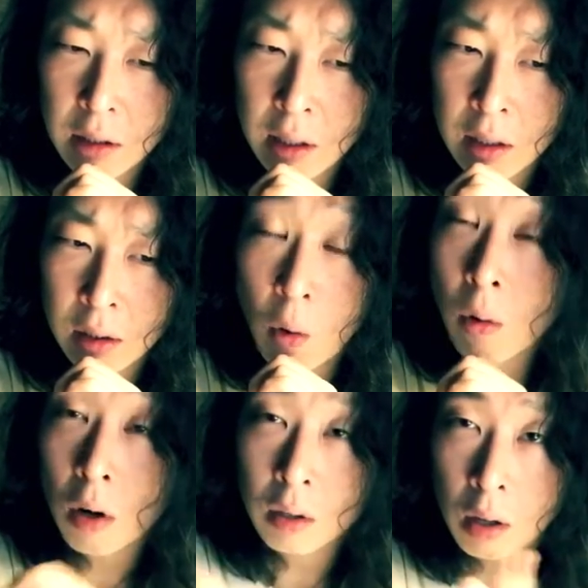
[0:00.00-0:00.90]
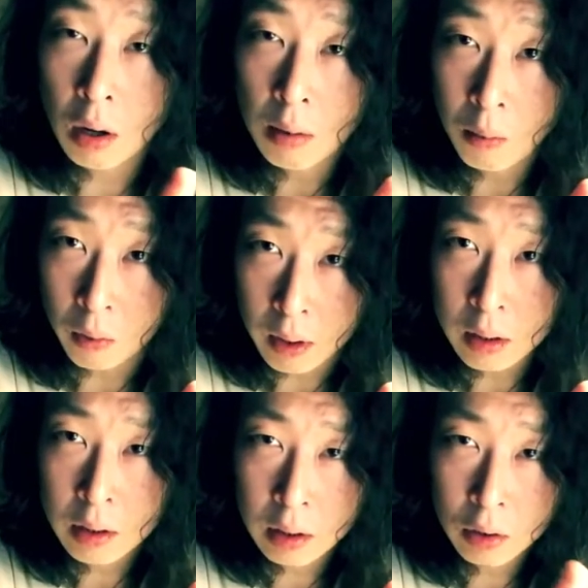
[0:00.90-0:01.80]
and all other
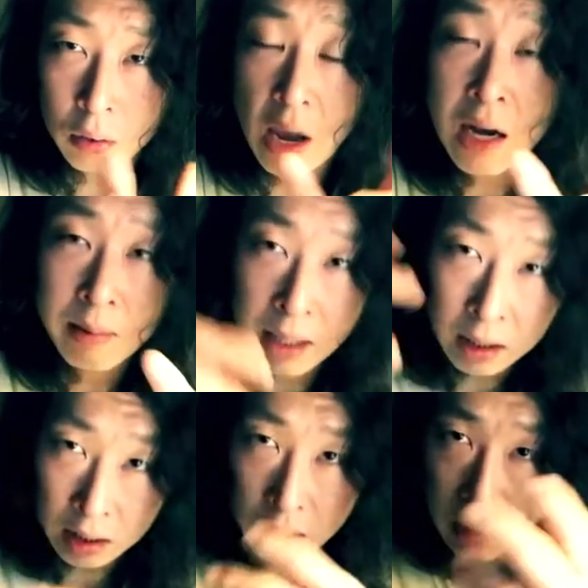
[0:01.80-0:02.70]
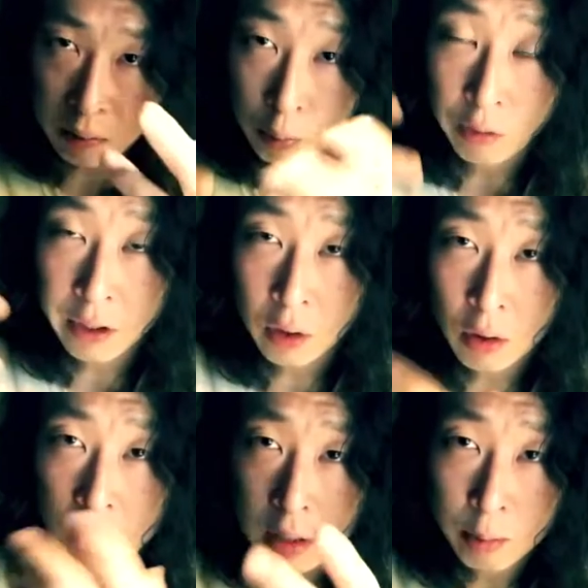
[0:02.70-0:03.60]
models to animate it. It's moving,
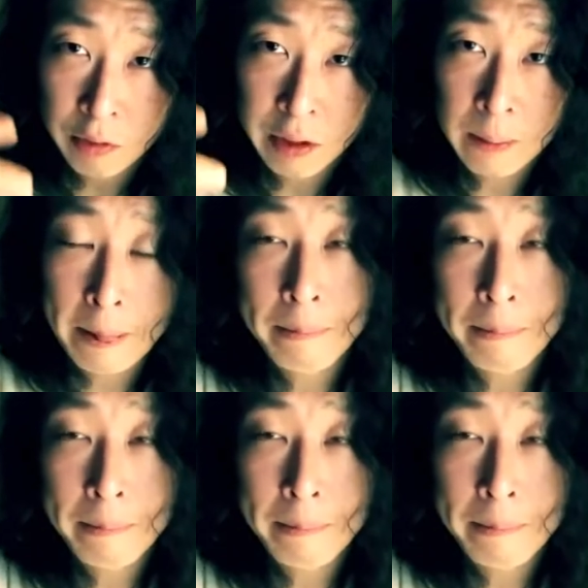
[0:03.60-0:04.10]
constantly moving.